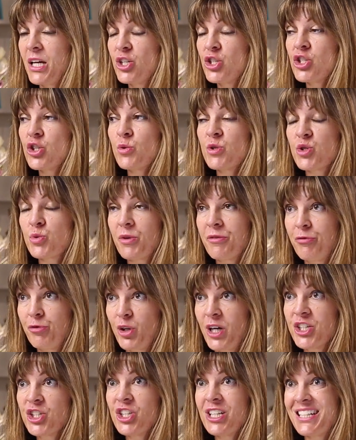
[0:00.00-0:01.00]
And so it's
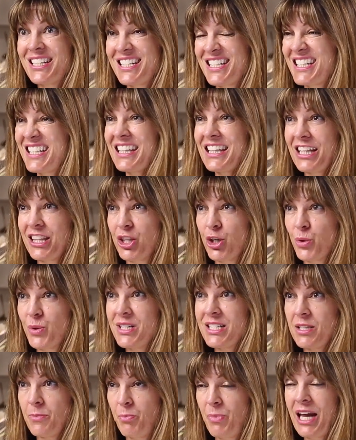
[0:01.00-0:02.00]
refreshing to see that
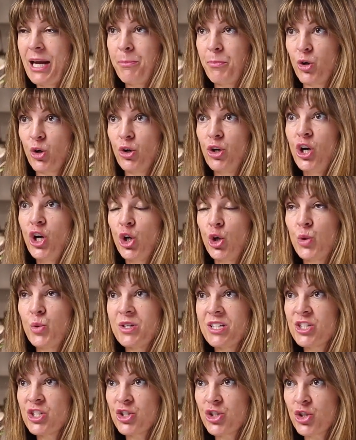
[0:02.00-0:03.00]
there is a paper
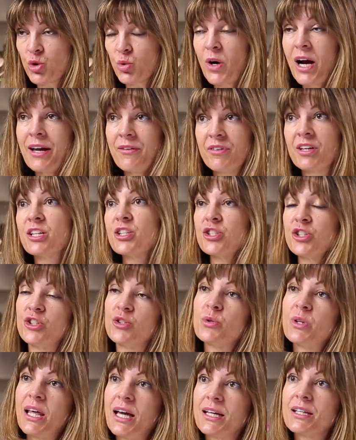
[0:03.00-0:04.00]
who is striving to
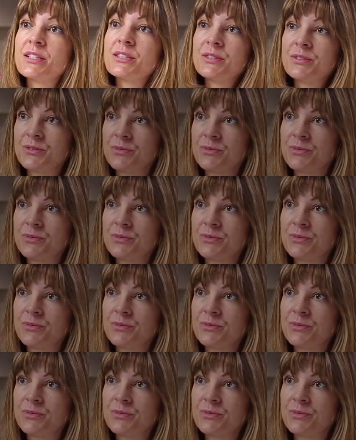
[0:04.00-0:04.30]
do that.